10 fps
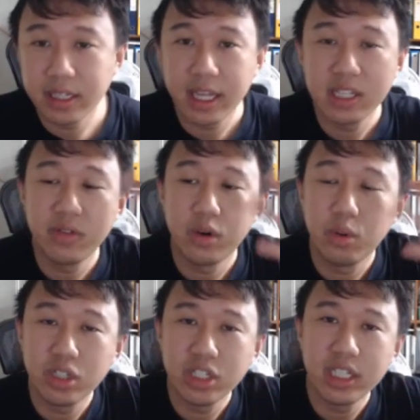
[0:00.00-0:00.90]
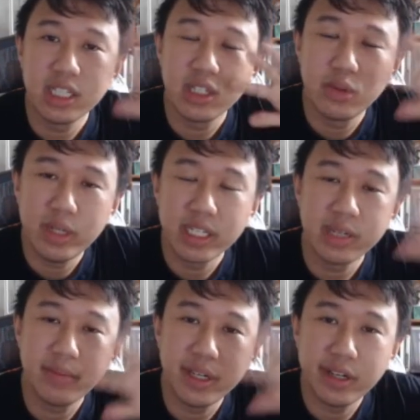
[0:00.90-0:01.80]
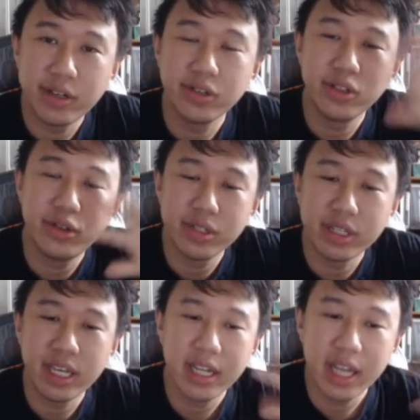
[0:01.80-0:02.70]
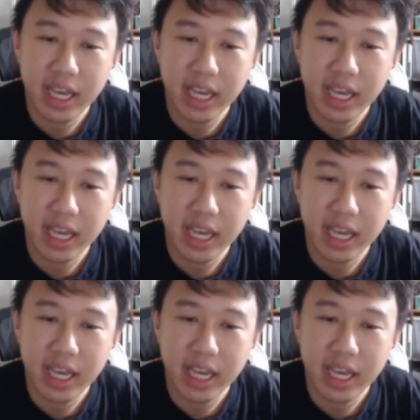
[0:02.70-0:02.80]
thanks for watching this week's Bit Heroes news again,